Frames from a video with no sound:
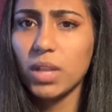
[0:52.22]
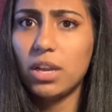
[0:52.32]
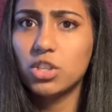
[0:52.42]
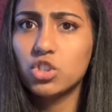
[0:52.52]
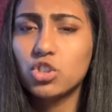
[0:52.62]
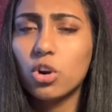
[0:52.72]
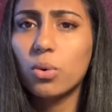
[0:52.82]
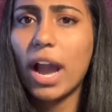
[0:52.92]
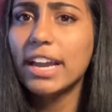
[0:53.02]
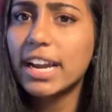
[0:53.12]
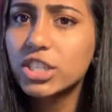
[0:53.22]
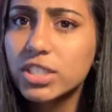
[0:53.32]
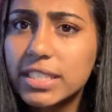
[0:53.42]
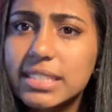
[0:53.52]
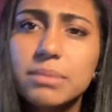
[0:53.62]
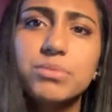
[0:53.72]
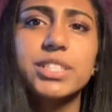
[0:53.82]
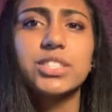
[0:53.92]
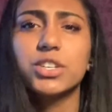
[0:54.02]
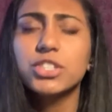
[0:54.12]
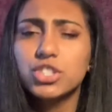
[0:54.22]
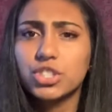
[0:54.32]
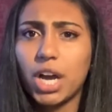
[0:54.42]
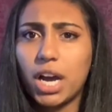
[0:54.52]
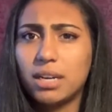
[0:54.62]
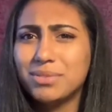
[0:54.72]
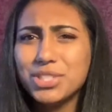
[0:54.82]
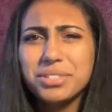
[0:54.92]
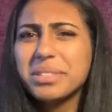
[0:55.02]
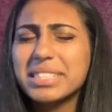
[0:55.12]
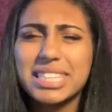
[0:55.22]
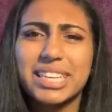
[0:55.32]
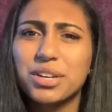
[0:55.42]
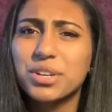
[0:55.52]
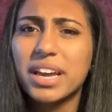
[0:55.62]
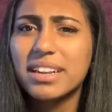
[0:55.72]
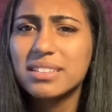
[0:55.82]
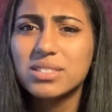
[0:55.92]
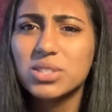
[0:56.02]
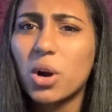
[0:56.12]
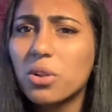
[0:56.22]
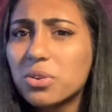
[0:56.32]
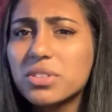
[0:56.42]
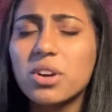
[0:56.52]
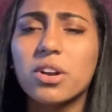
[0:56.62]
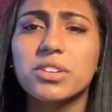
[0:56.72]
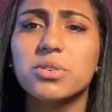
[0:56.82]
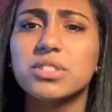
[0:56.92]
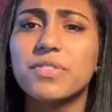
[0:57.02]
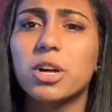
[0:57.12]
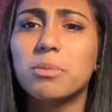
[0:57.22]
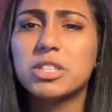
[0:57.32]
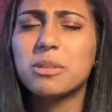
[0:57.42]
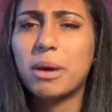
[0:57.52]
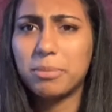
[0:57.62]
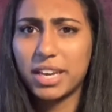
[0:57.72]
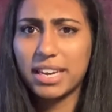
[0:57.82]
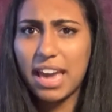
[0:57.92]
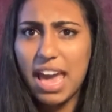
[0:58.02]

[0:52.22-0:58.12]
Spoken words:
so I actually did some research just using the internet and scholarly articles available to the public,